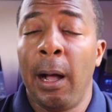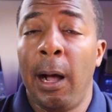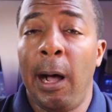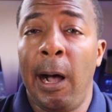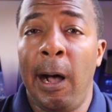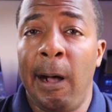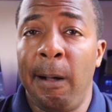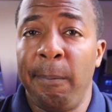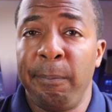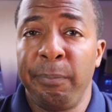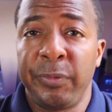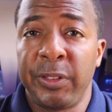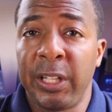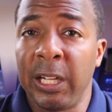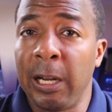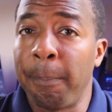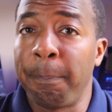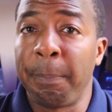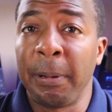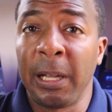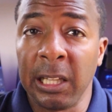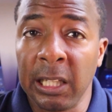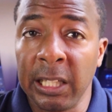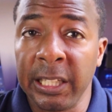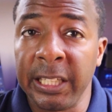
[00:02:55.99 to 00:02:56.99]
um, the
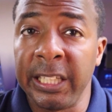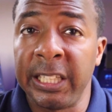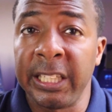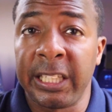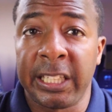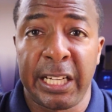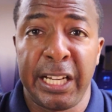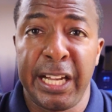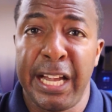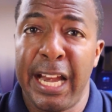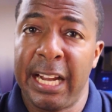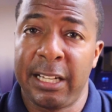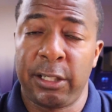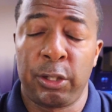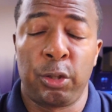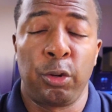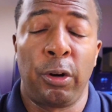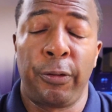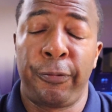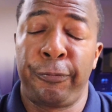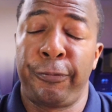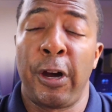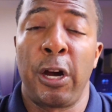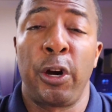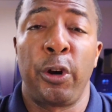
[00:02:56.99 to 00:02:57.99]
ability to connect to
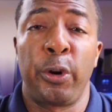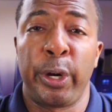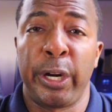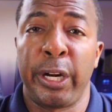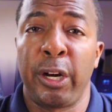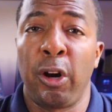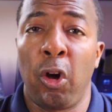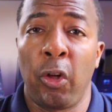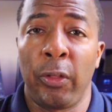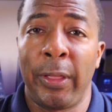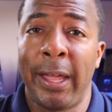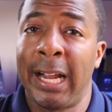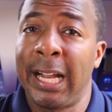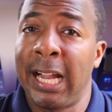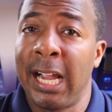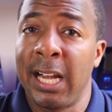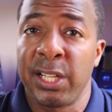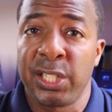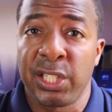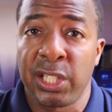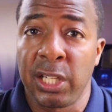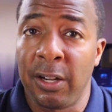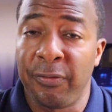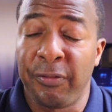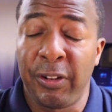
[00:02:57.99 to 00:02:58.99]
a phone and all that kind
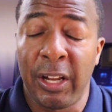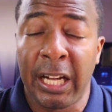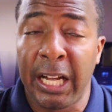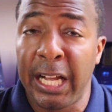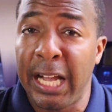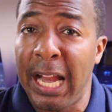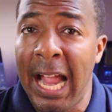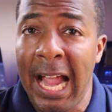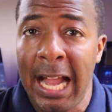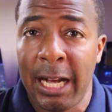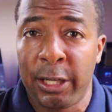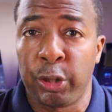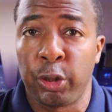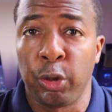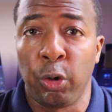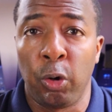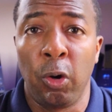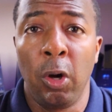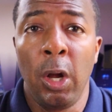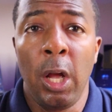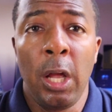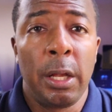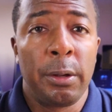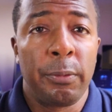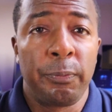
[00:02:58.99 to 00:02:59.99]
of stuff, like an
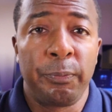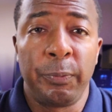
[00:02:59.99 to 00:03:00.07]
actual